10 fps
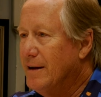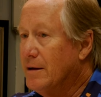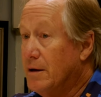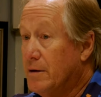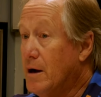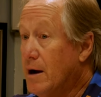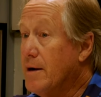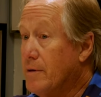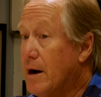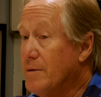yeah. is. No, I,
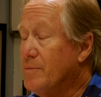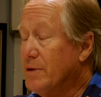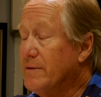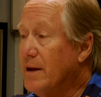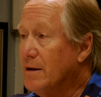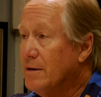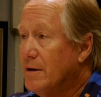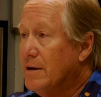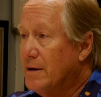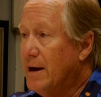I would believe that.
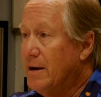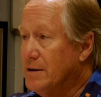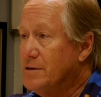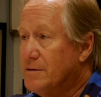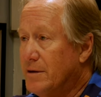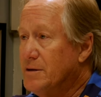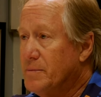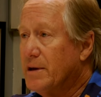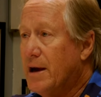Yeah, he he's is. he's a big